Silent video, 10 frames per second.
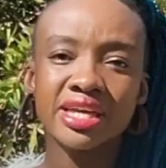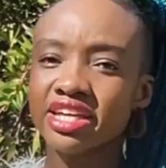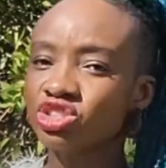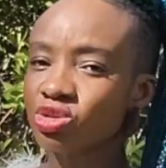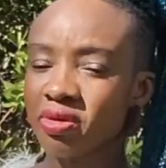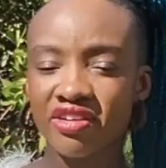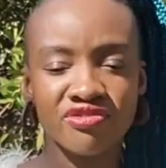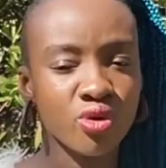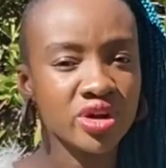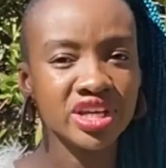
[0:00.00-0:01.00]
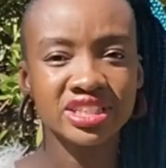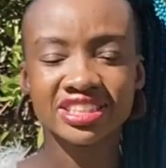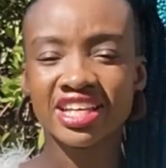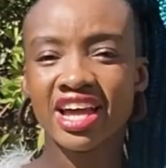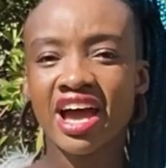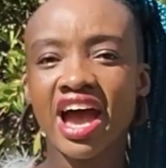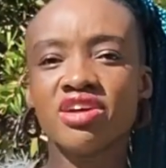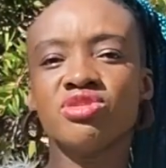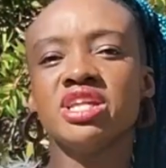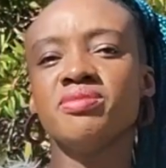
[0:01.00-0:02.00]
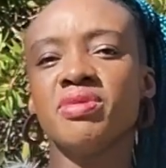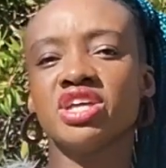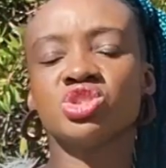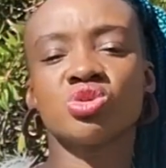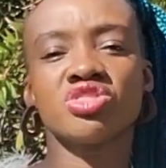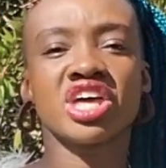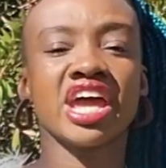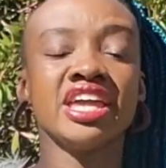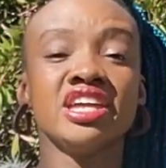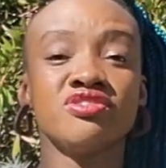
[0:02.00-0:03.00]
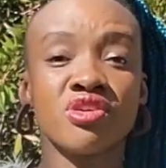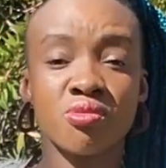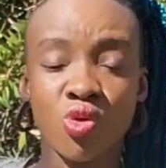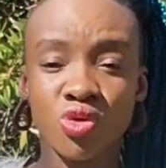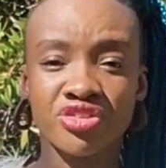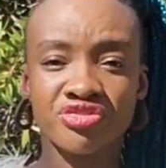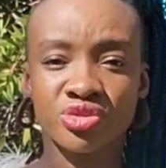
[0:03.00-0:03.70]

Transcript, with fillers: into my forties, I really make sure that I eat from all the